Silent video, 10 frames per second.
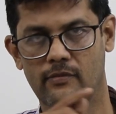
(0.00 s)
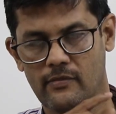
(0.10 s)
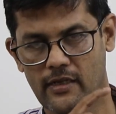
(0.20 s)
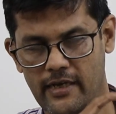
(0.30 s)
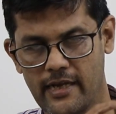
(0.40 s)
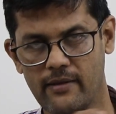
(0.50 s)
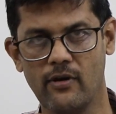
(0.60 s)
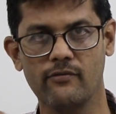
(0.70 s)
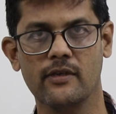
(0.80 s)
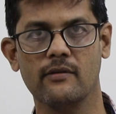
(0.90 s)
The name
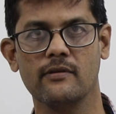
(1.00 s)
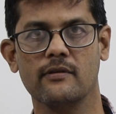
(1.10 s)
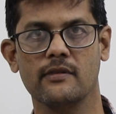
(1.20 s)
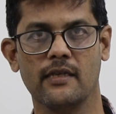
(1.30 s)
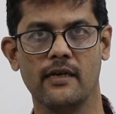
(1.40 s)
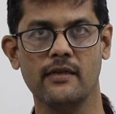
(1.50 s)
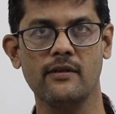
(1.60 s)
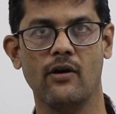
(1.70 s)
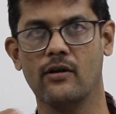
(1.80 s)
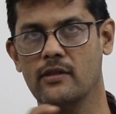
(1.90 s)
of the
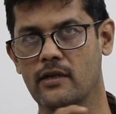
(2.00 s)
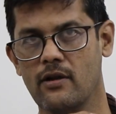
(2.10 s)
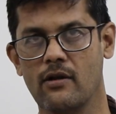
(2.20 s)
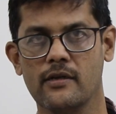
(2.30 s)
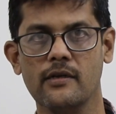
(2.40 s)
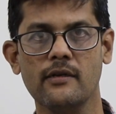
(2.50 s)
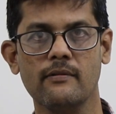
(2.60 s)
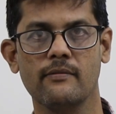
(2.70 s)
son or the daughter.